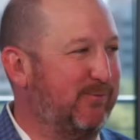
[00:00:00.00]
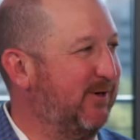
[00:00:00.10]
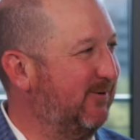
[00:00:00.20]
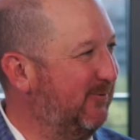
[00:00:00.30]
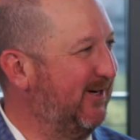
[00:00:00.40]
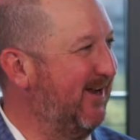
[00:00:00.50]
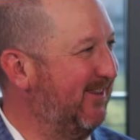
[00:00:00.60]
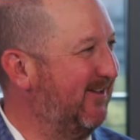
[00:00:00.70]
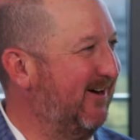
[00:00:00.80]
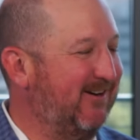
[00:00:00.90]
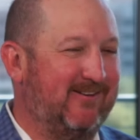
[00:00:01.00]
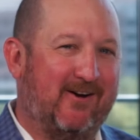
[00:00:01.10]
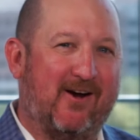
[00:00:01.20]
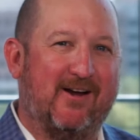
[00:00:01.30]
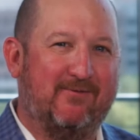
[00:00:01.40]
bit, we kind of thought, all
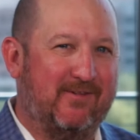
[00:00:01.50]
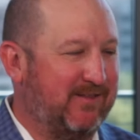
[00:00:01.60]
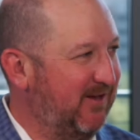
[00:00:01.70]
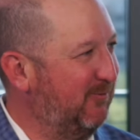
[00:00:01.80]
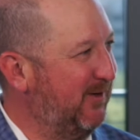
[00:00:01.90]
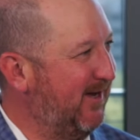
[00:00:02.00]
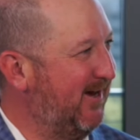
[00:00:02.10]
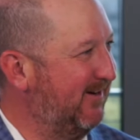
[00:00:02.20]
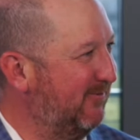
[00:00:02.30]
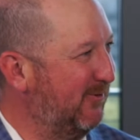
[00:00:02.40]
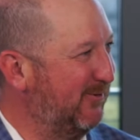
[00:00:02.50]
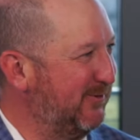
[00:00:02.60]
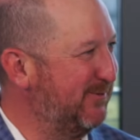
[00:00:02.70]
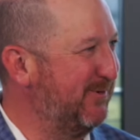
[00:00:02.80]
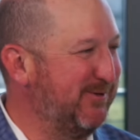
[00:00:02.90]
right, I think we got it where we're
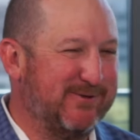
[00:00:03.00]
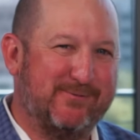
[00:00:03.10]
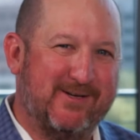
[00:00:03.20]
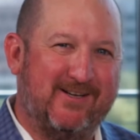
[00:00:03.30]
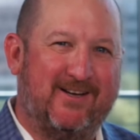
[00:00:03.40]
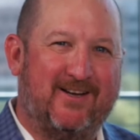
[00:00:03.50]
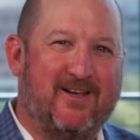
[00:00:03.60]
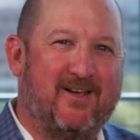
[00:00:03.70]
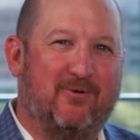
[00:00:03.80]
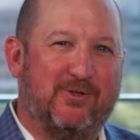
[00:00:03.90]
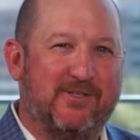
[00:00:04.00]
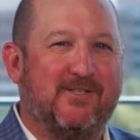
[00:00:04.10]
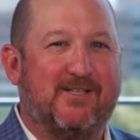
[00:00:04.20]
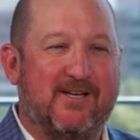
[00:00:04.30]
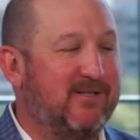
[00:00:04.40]
supposed to be, which is a
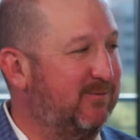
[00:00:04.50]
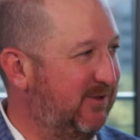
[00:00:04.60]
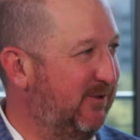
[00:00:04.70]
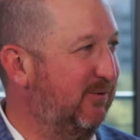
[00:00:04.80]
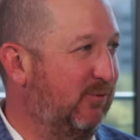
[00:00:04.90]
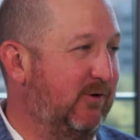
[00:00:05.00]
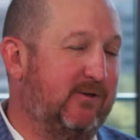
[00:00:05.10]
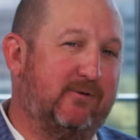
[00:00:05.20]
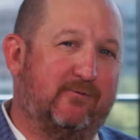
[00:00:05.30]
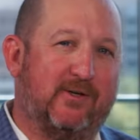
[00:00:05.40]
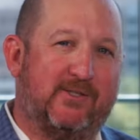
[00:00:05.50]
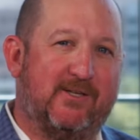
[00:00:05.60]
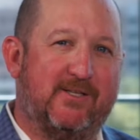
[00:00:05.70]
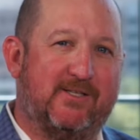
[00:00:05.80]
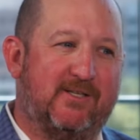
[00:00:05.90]
testament to your point to the friction
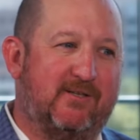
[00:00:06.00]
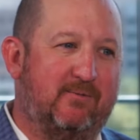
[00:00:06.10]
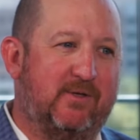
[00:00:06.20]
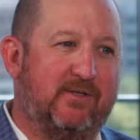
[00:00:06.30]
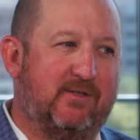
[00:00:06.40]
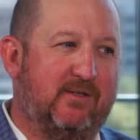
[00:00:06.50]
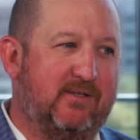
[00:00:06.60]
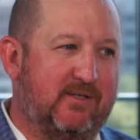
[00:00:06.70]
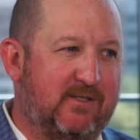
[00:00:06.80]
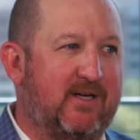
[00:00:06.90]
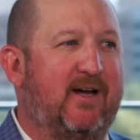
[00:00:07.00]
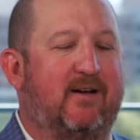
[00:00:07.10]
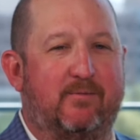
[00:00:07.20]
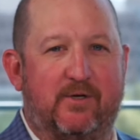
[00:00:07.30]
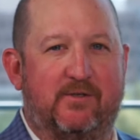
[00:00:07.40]
in the system. And it's it's design.
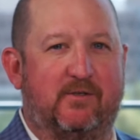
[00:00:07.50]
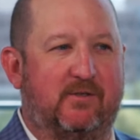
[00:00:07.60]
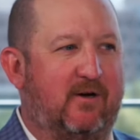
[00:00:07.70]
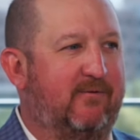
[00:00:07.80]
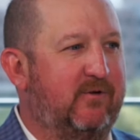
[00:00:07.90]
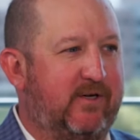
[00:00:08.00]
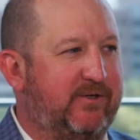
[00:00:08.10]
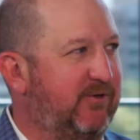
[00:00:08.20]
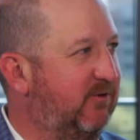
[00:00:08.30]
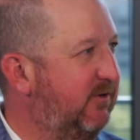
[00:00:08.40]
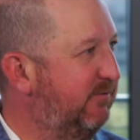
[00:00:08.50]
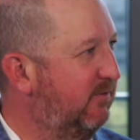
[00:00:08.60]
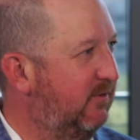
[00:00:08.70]
I mean, it's it's confrontational. You